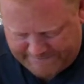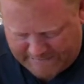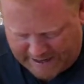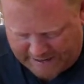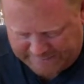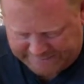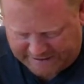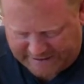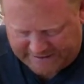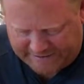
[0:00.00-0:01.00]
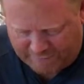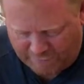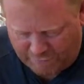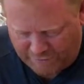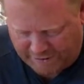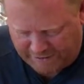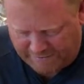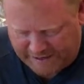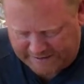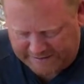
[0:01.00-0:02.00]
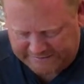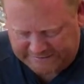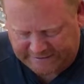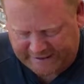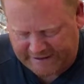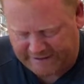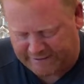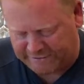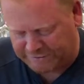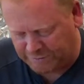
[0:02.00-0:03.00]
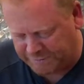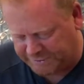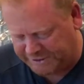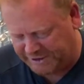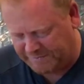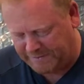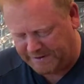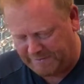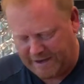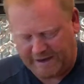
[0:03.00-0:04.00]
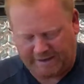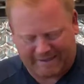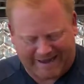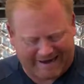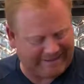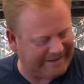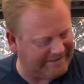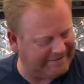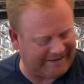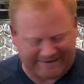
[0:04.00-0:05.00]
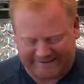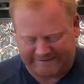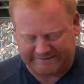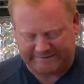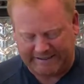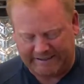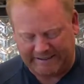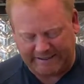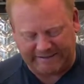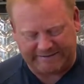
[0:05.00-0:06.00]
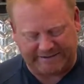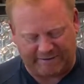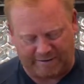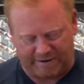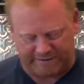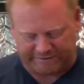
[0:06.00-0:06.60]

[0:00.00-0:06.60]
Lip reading: Amazon that really make this slick, and they're super cheap, and they make a lot of things like this easy to grill.